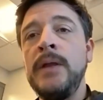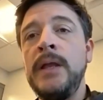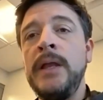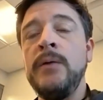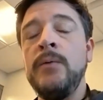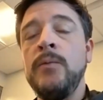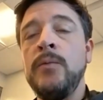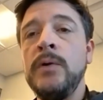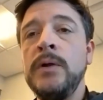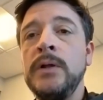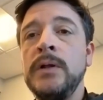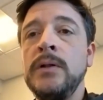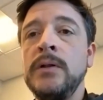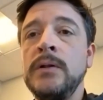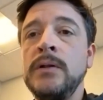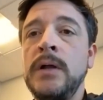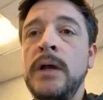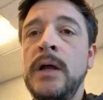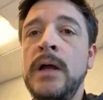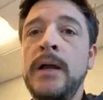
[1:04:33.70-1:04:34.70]
It
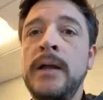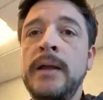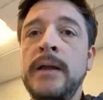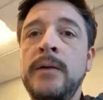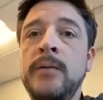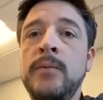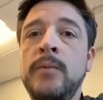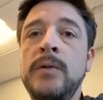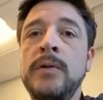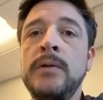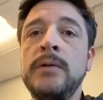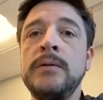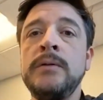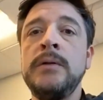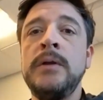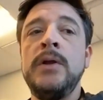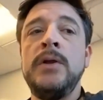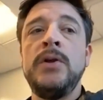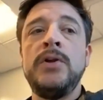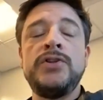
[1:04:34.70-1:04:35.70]
will
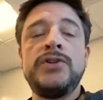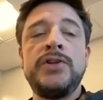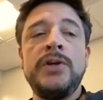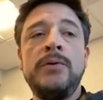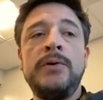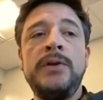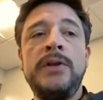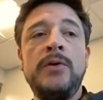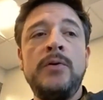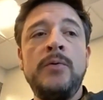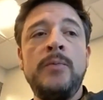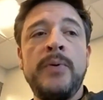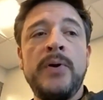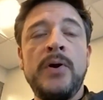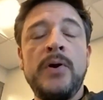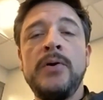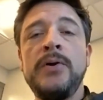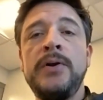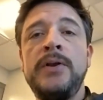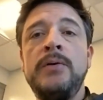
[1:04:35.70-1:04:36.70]
show you
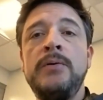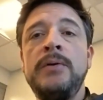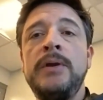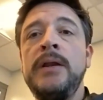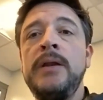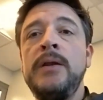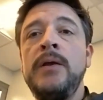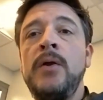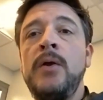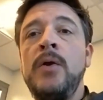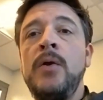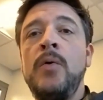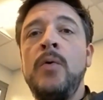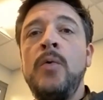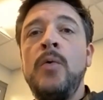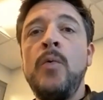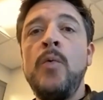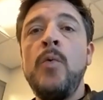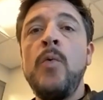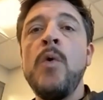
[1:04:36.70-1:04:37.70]
per unit
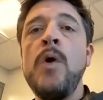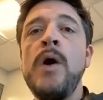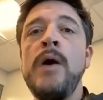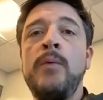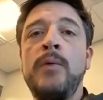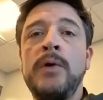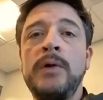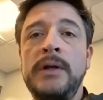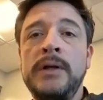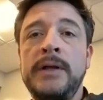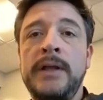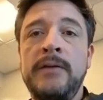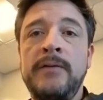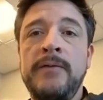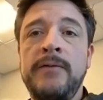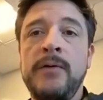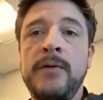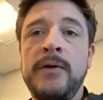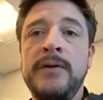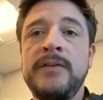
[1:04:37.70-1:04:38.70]
what we're looking
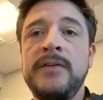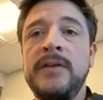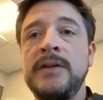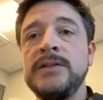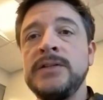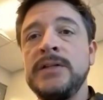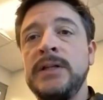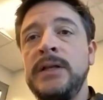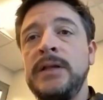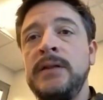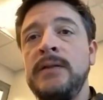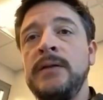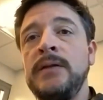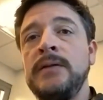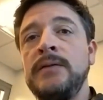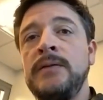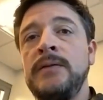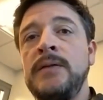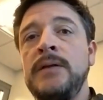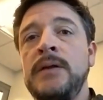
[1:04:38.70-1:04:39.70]
for, essentially,
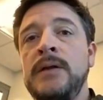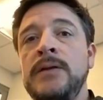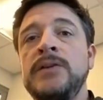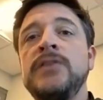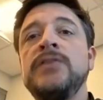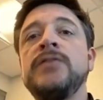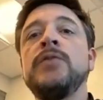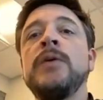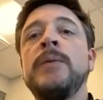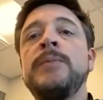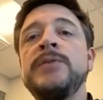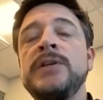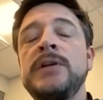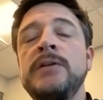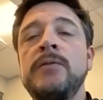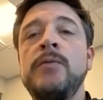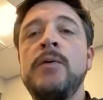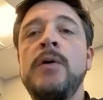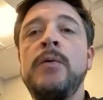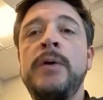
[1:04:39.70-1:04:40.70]
a description
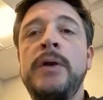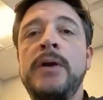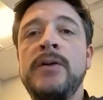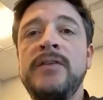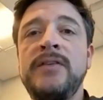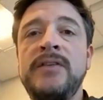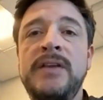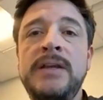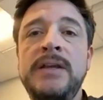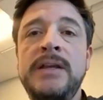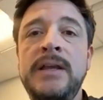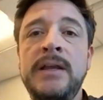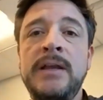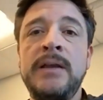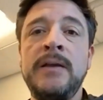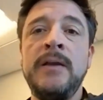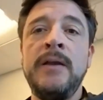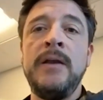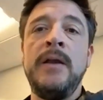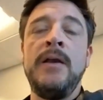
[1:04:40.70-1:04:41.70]
of what we are
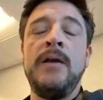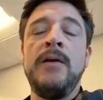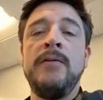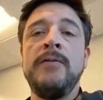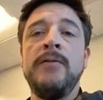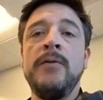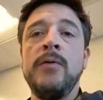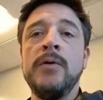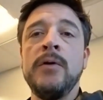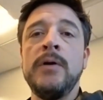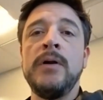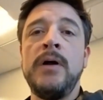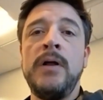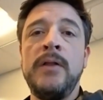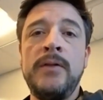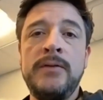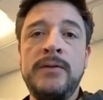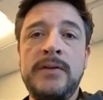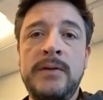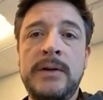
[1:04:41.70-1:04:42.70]
seeking for
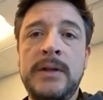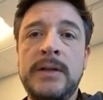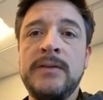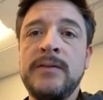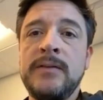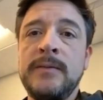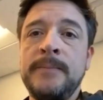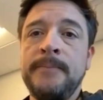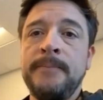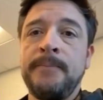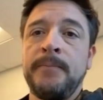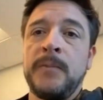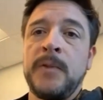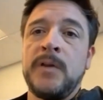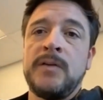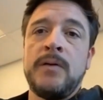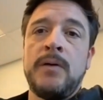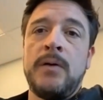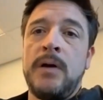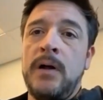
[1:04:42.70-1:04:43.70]
all those units.
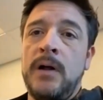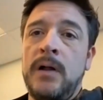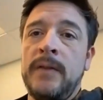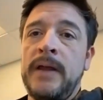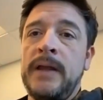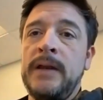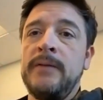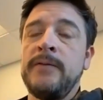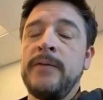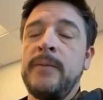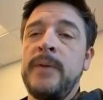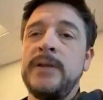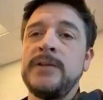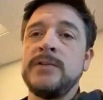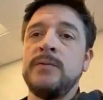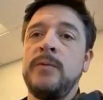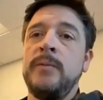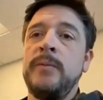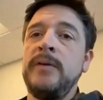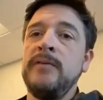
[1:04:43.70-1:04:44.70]
So all that
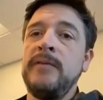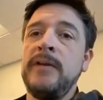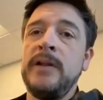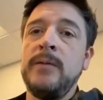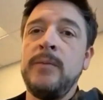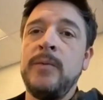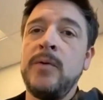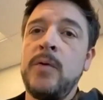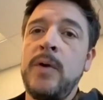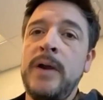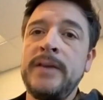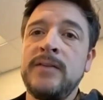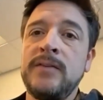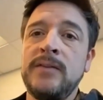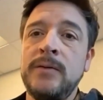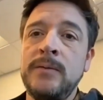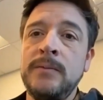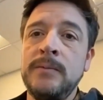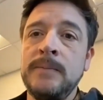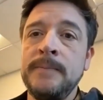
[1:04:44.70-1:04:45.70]
information will be available quite
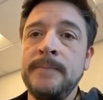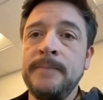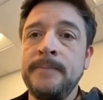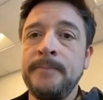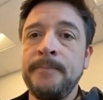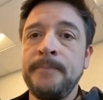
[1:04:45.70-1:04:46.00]
soon.